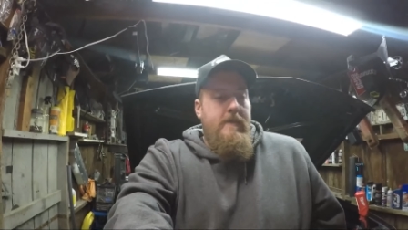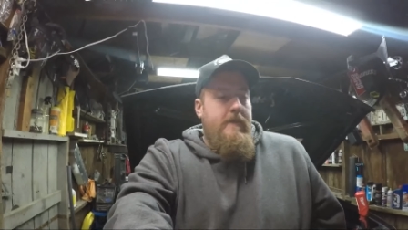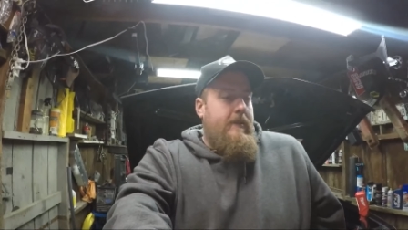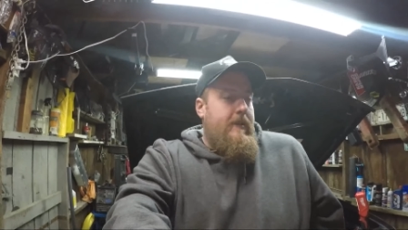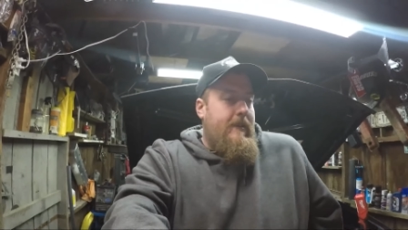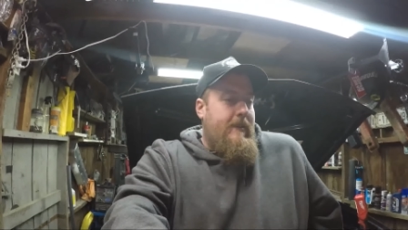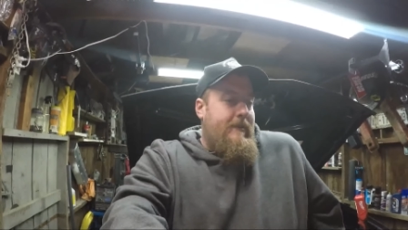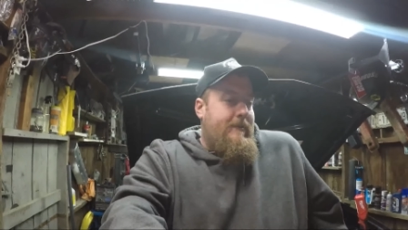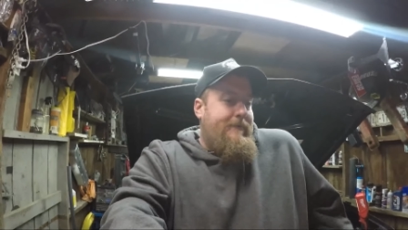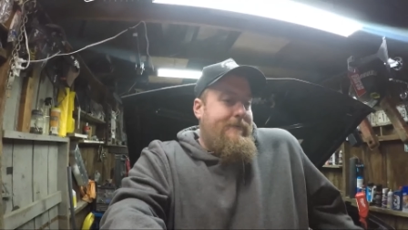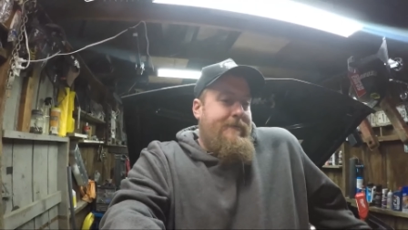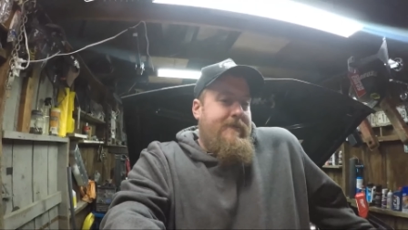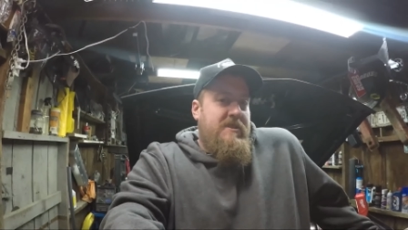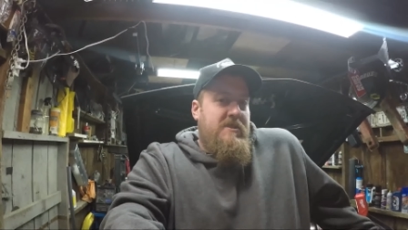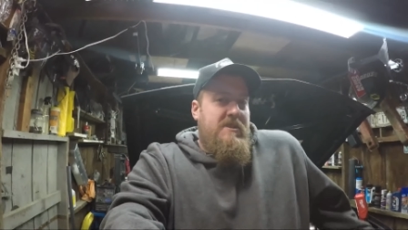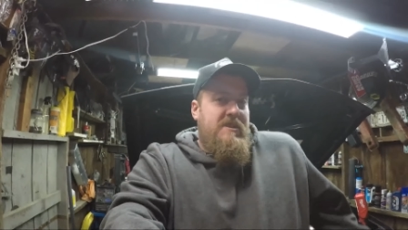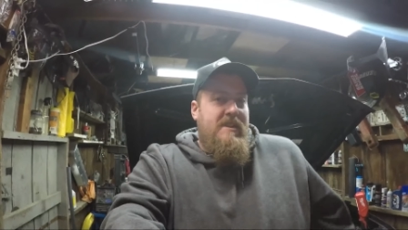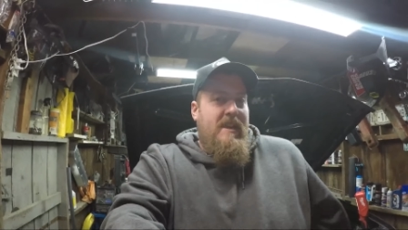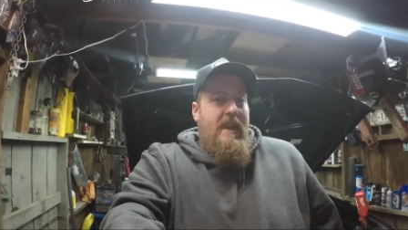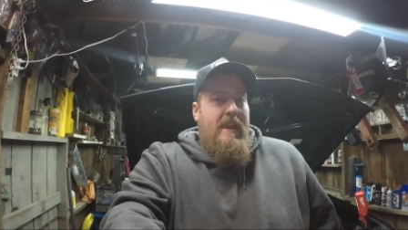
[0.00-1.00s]
and you
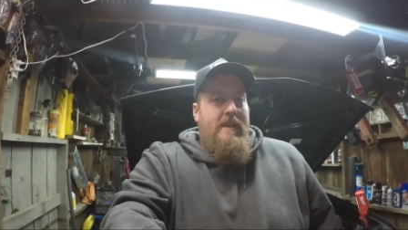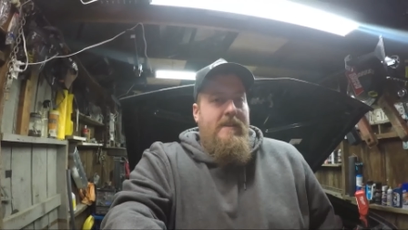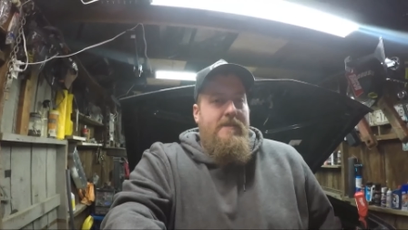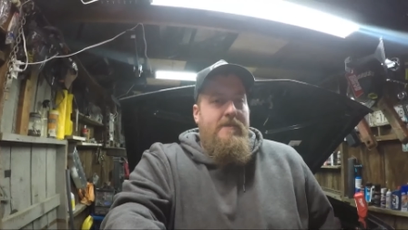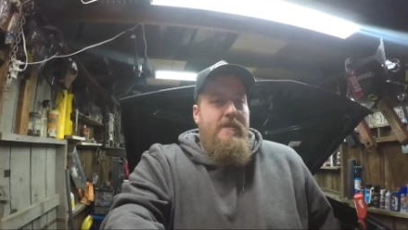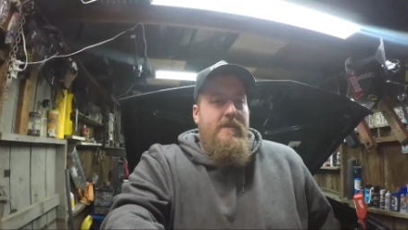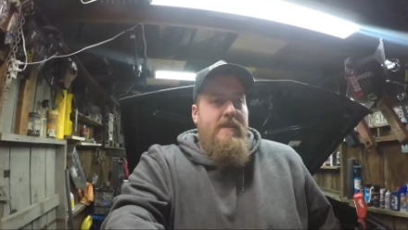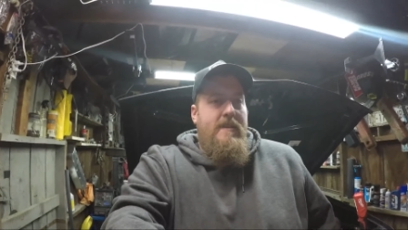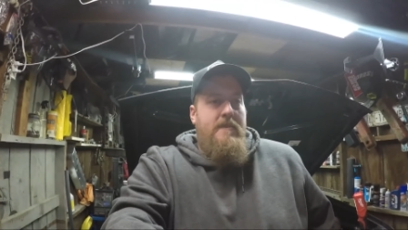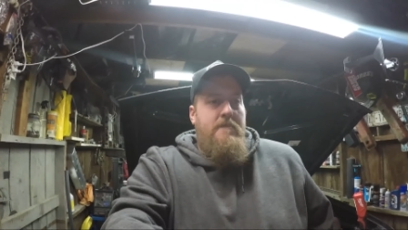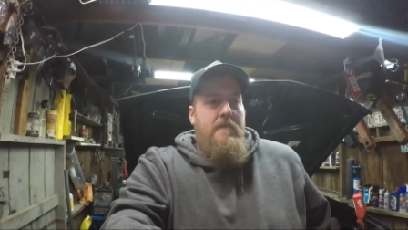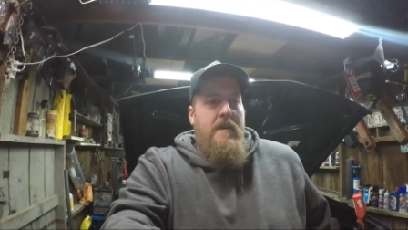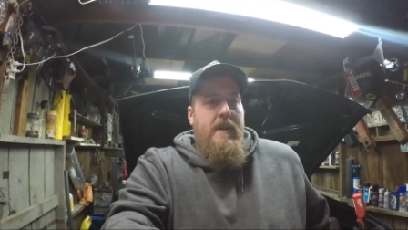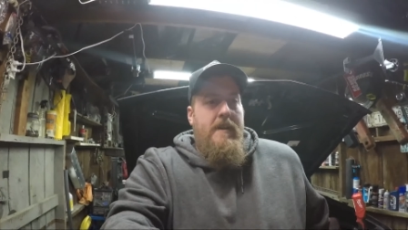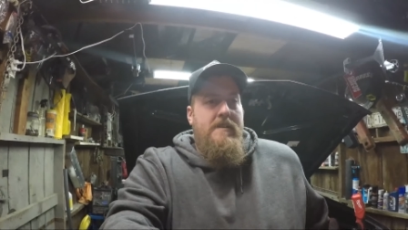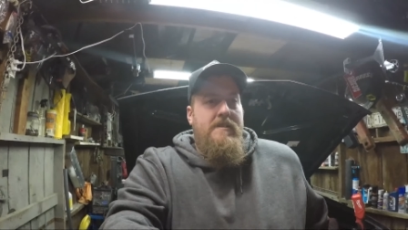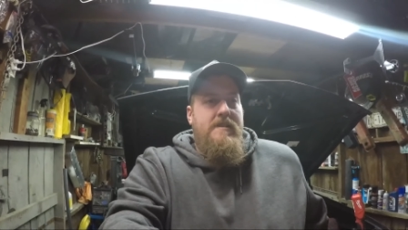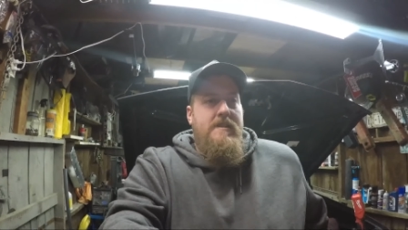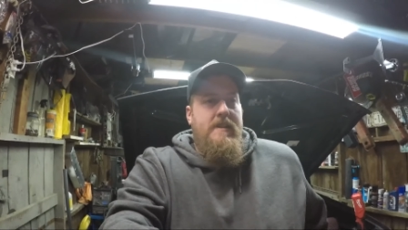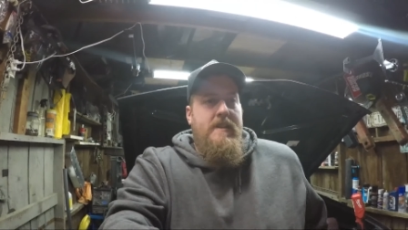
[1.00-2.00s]
just can't do anything about
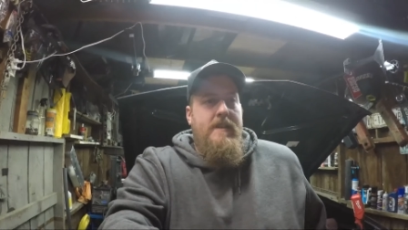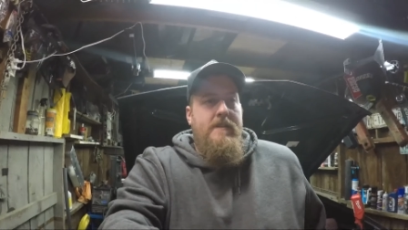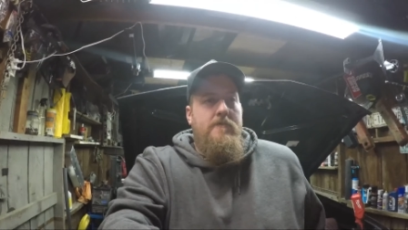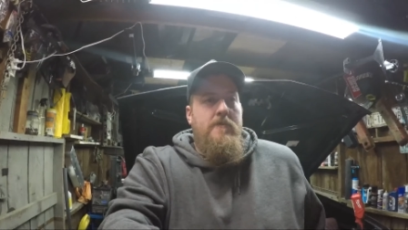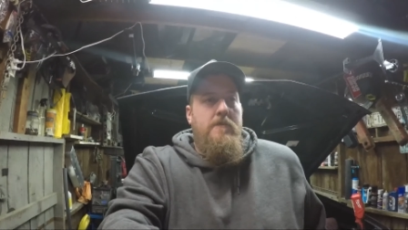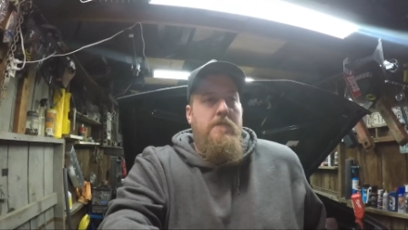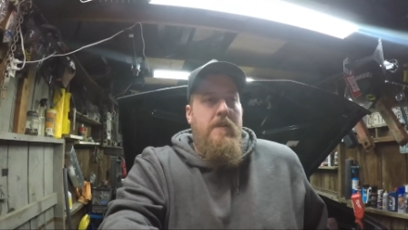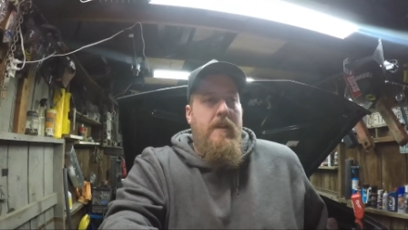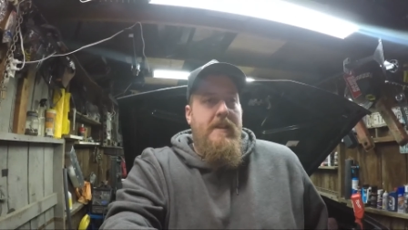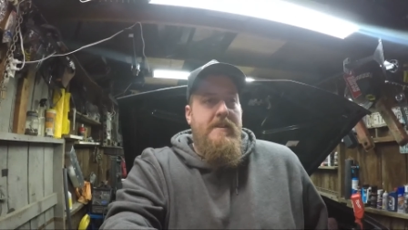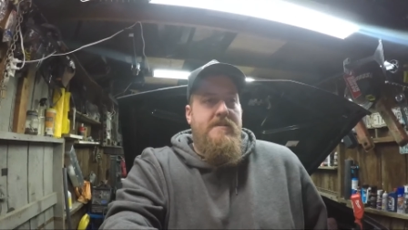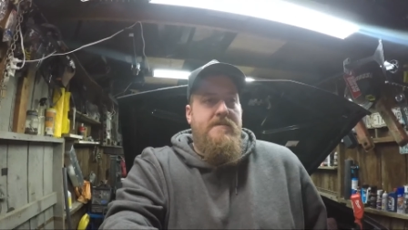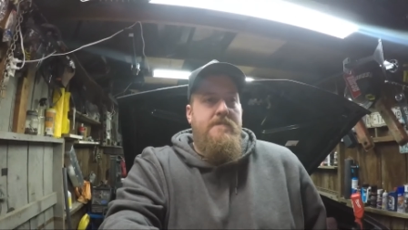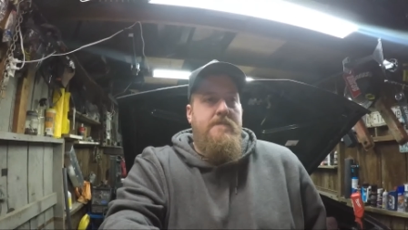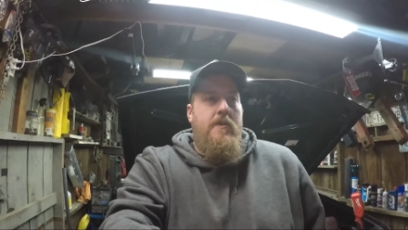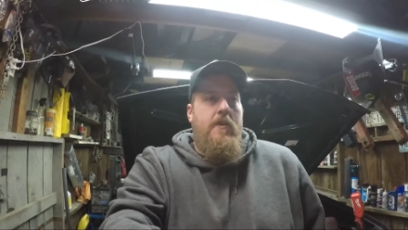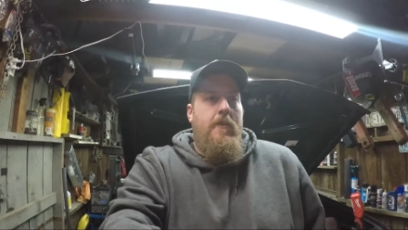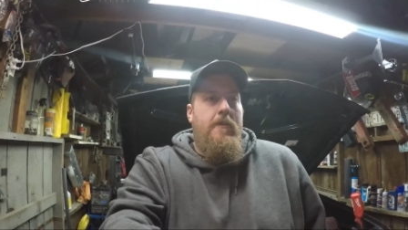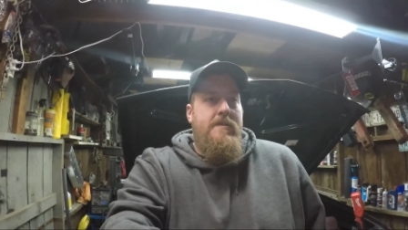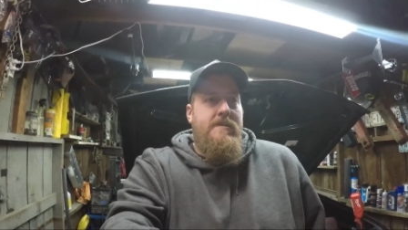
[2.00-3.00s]
it until you get
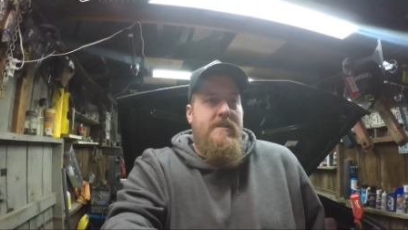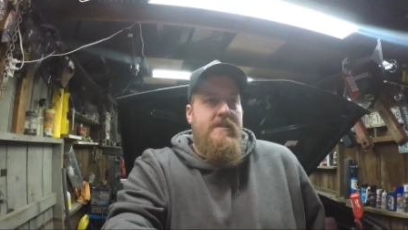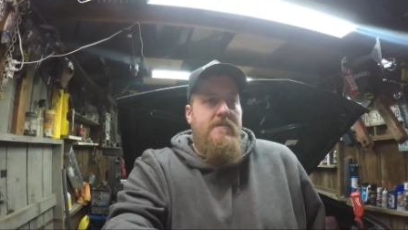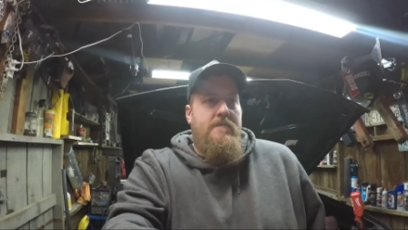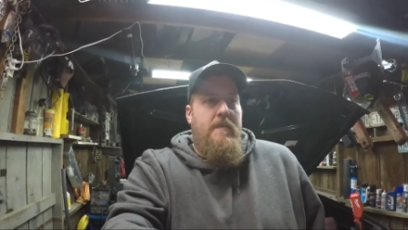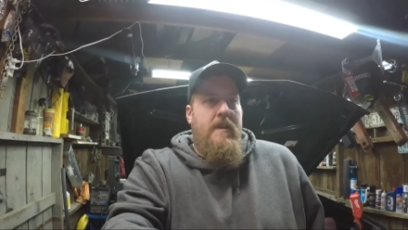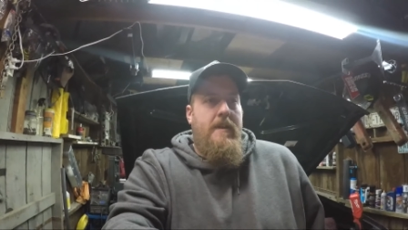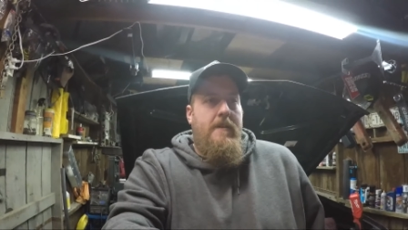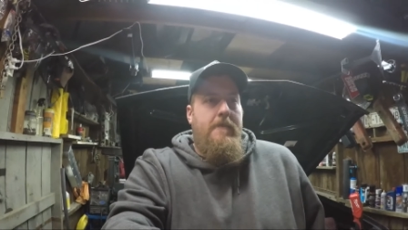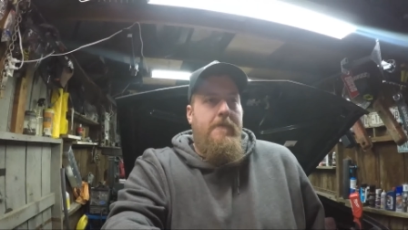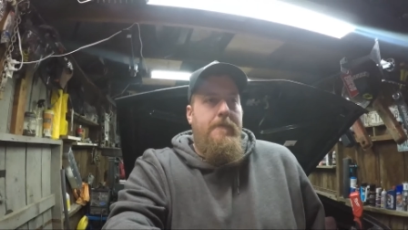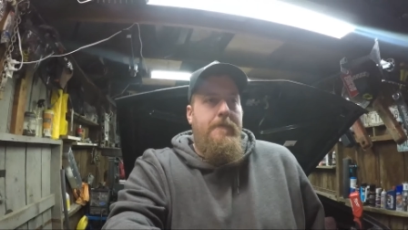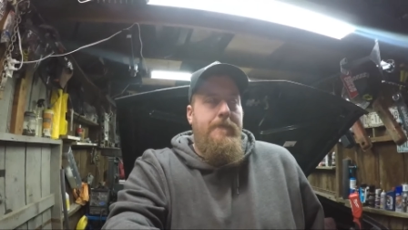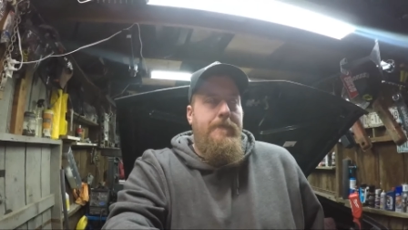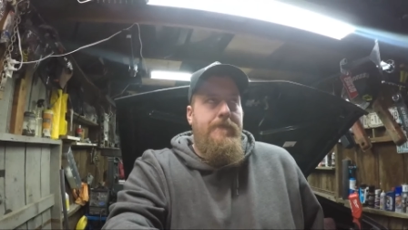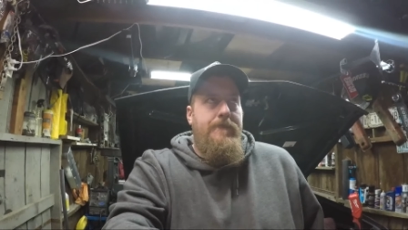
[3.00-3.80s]
replacement parts in the mail.